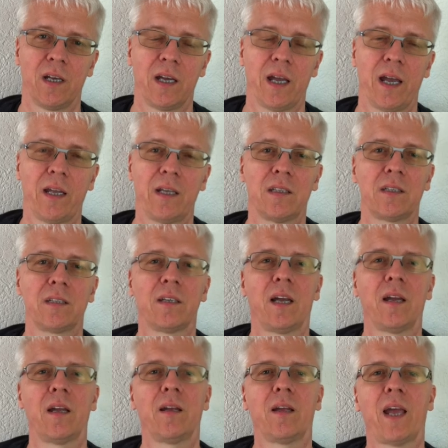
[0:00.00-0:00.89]
And
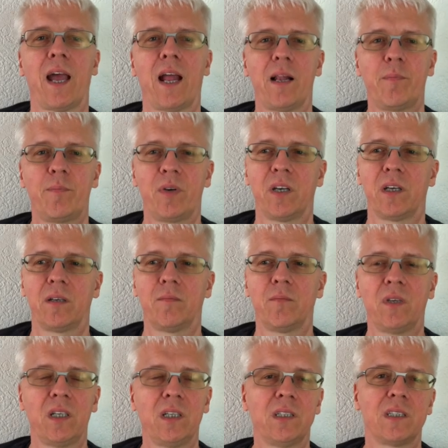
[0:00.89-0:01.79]
helping
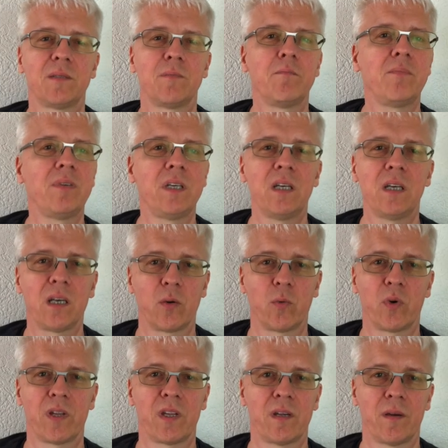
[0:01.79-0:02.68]
means being
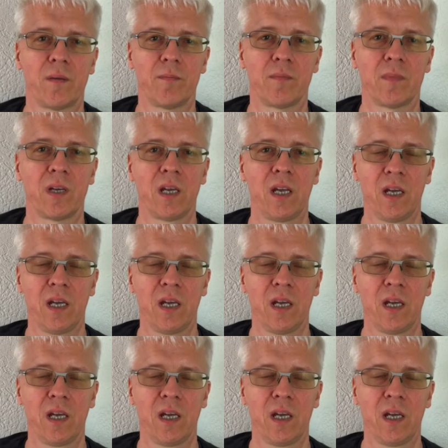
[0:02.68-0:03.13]
with him.